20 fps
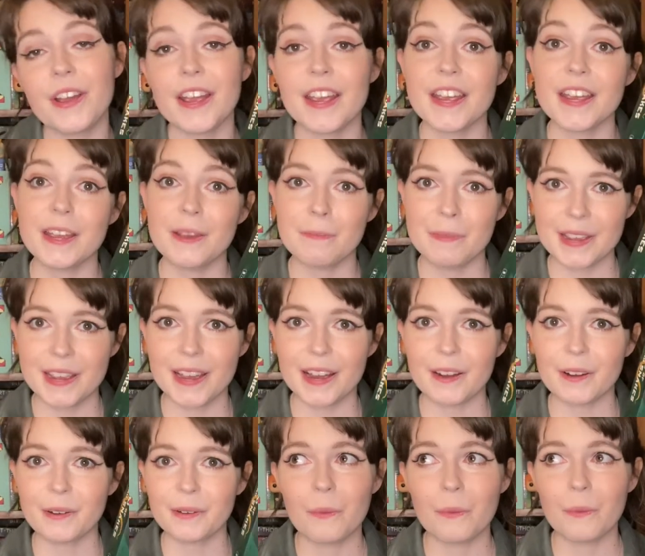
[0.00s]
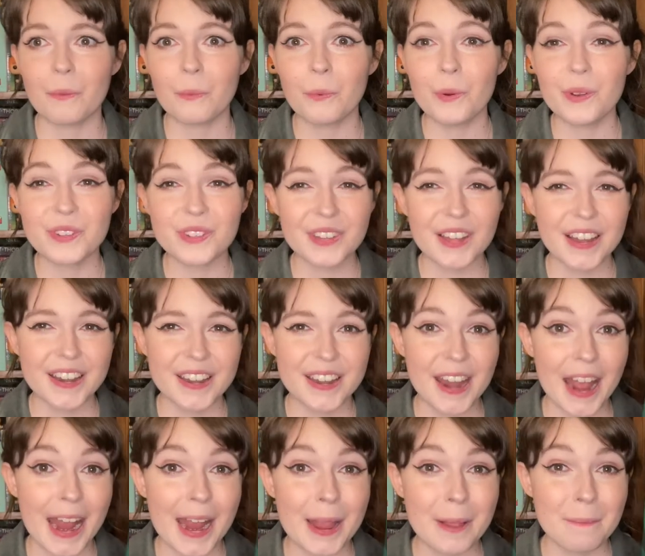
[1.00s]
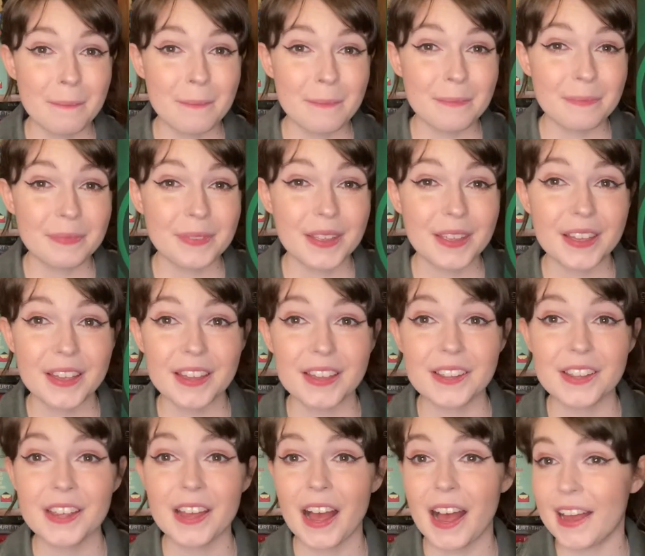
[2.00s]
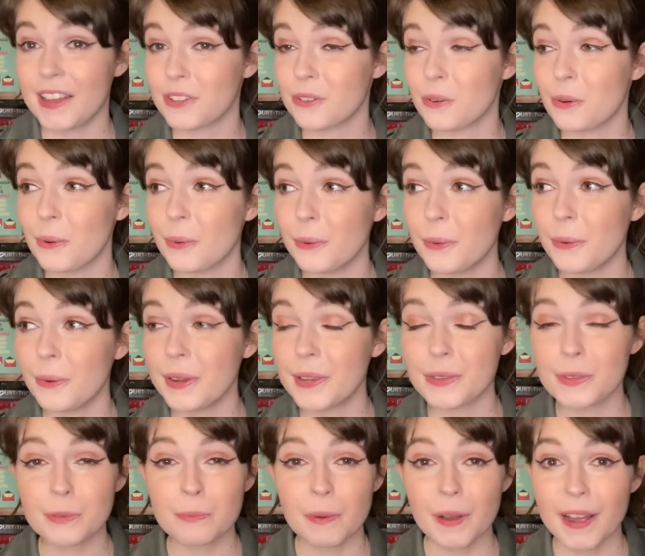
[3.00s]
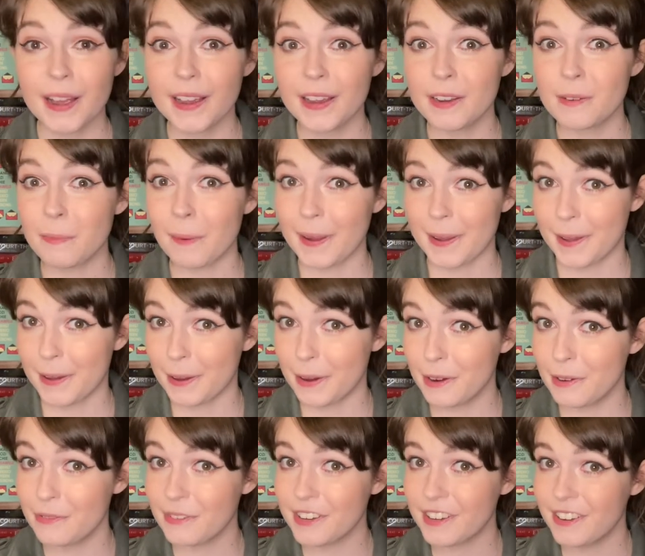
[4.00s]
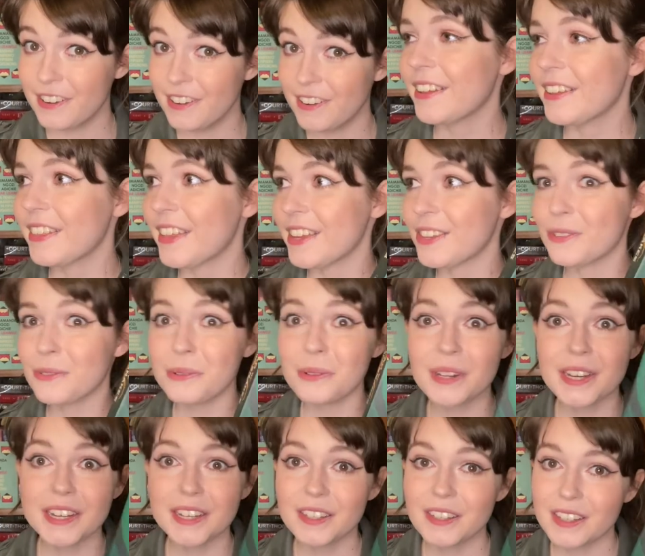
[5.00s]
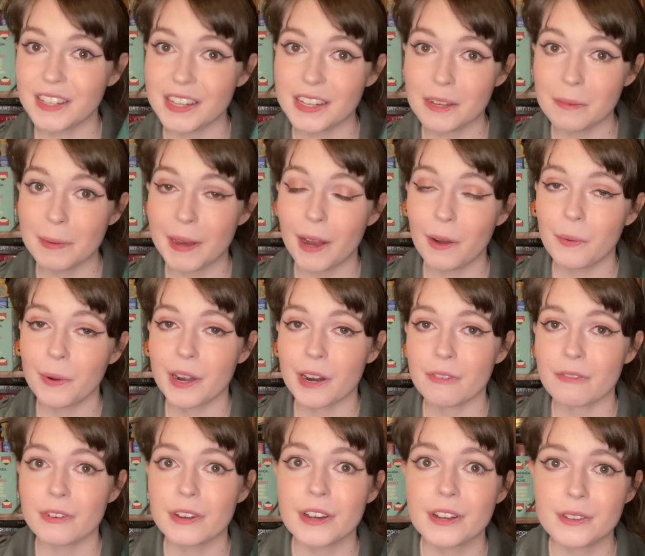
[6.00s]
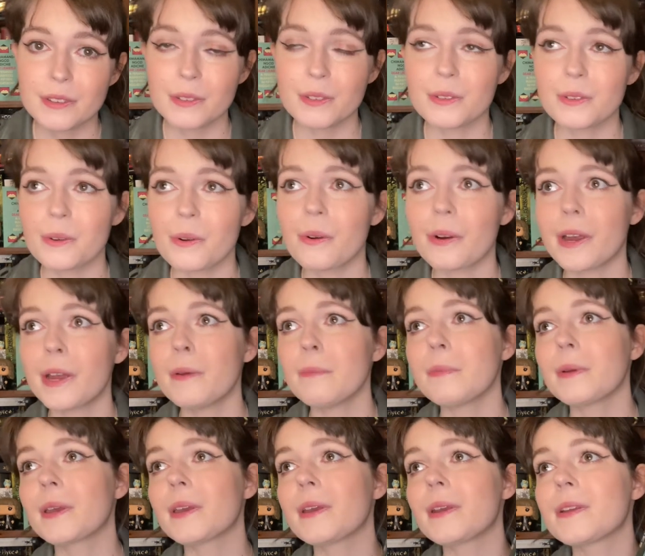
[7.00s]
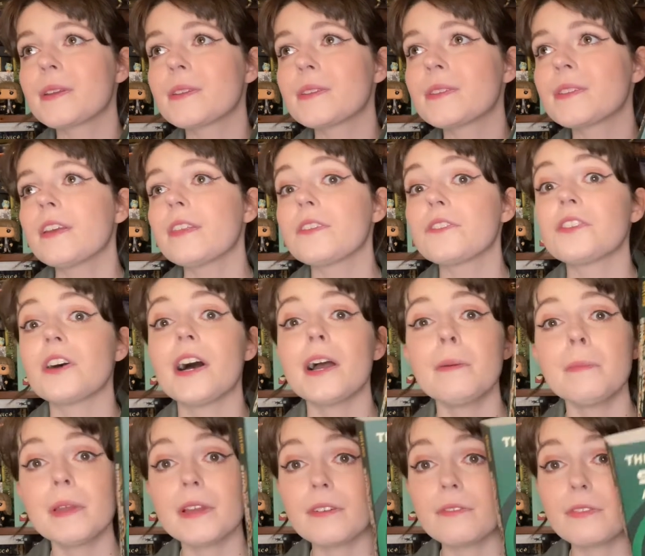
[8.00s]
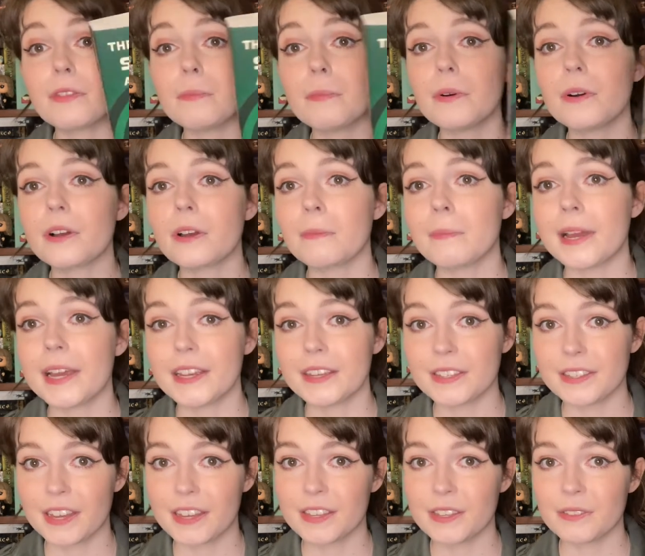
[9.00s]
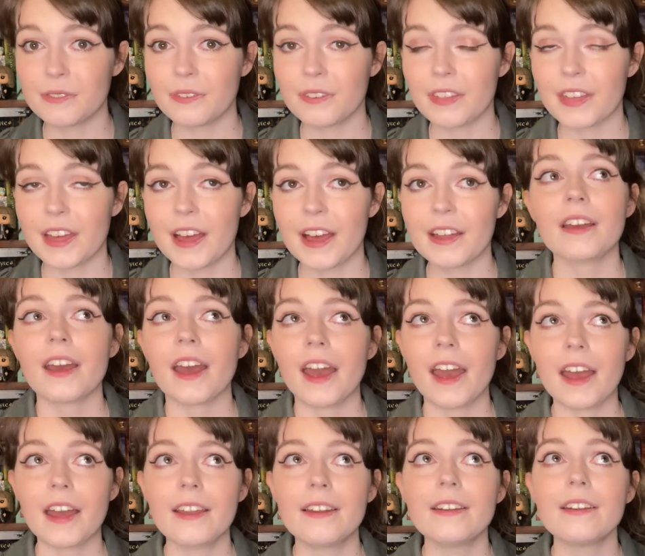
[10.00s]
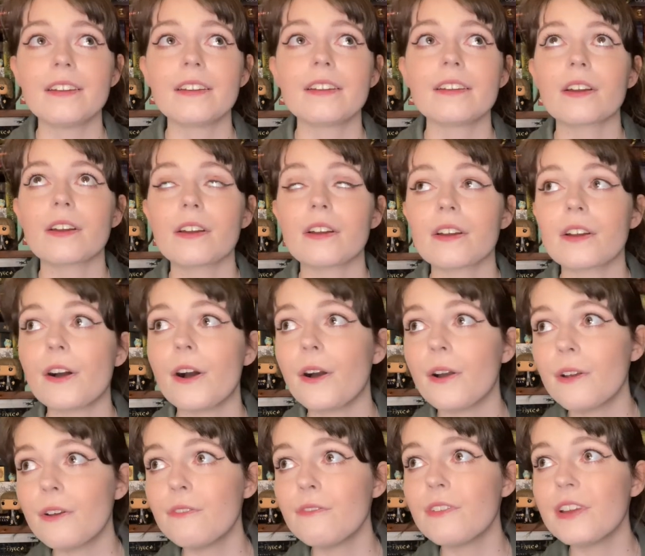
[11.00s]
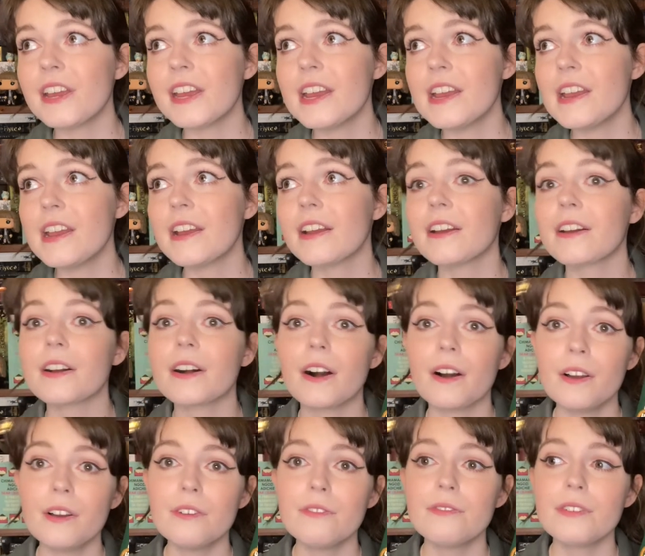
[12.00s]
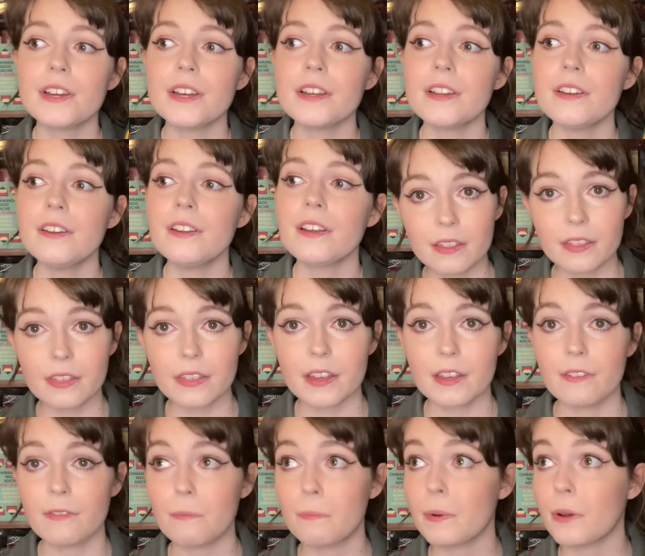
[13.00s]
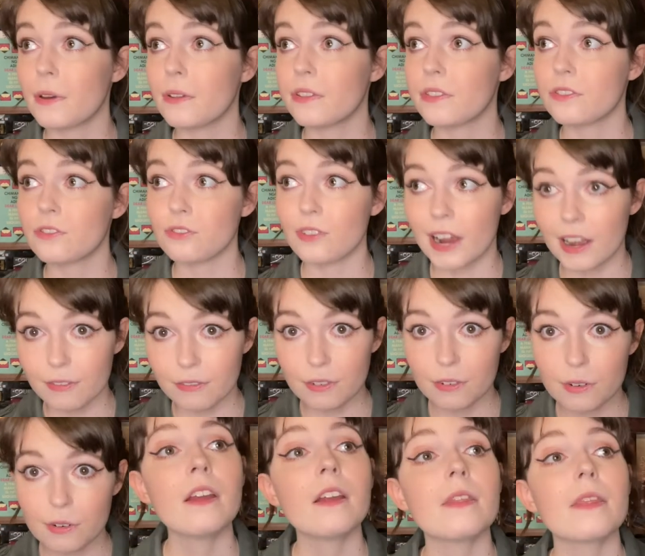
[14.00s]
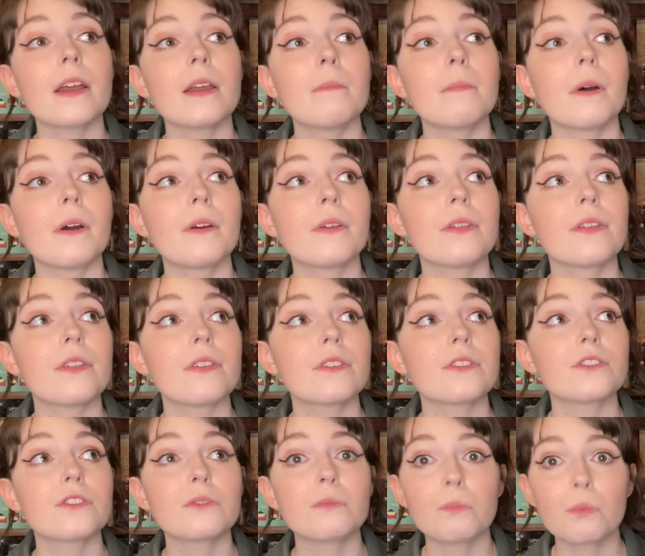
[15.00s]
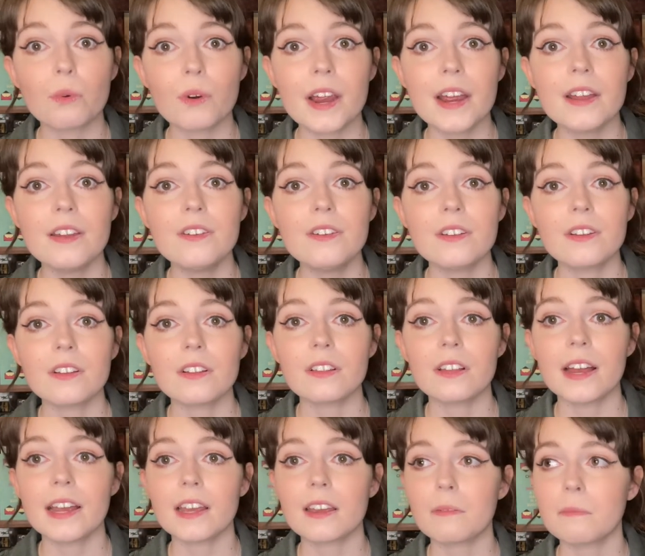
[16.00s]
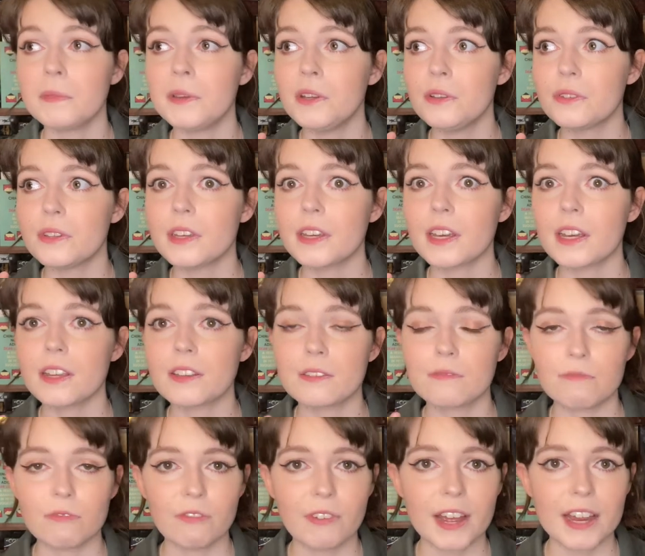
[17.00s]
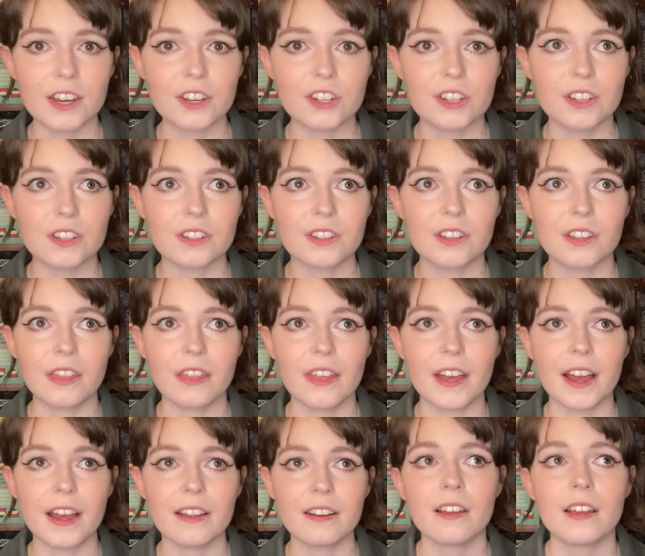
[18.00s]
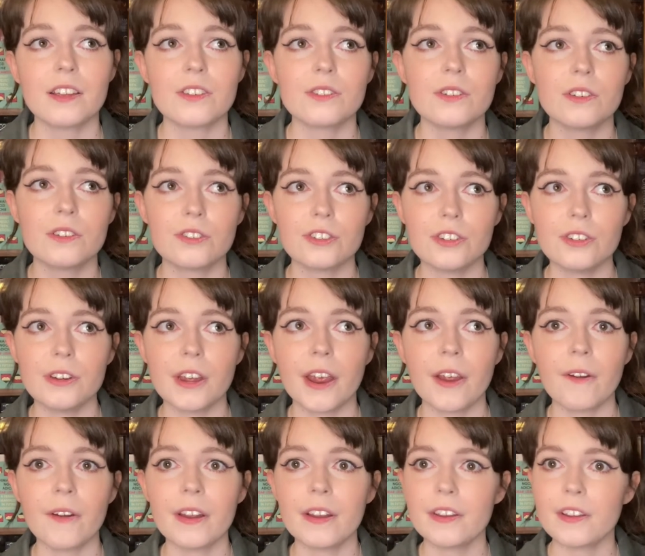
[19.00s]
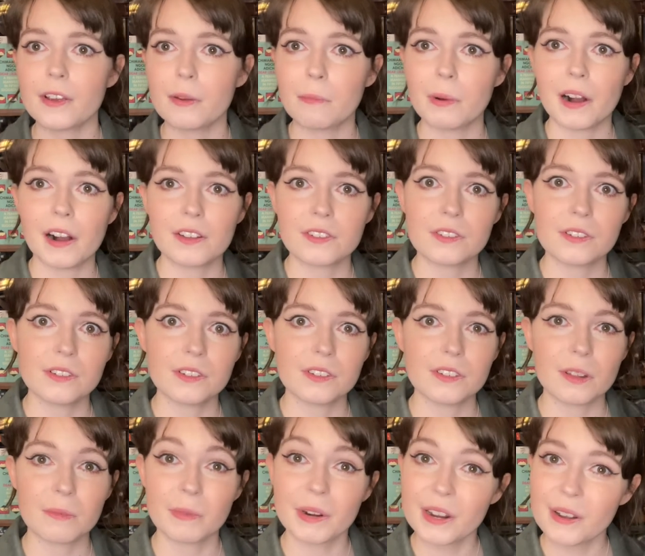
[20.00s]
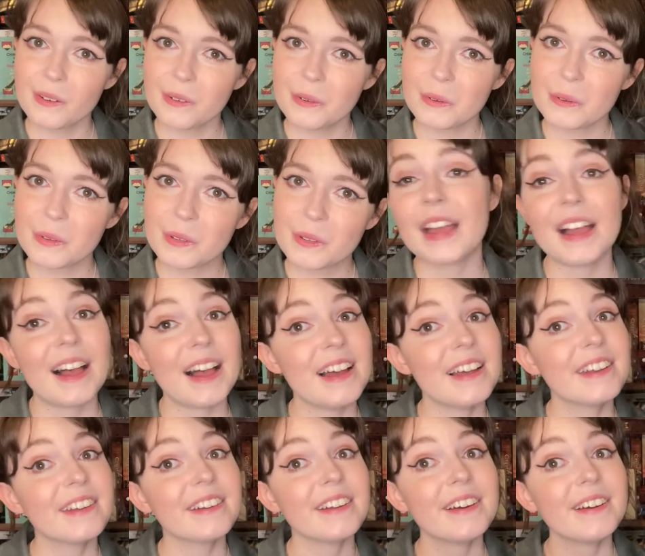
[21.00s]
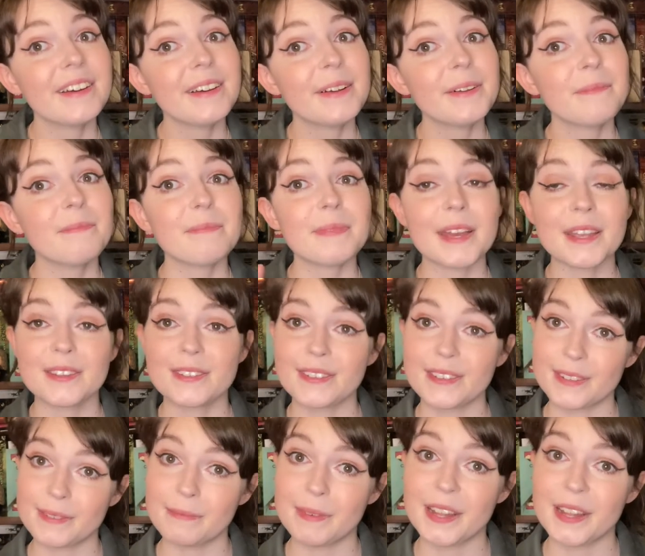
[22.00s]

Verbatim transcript: hear me out. Was that name at all inspired by COVID? That's all I could think about when I first saw it, because the timing of the book makes sense for that, and Covey, COVID, they both travel, they both spread, like music is infectious in that as soon as you hear it, you can pass it on to someone else. I don't know, that's just my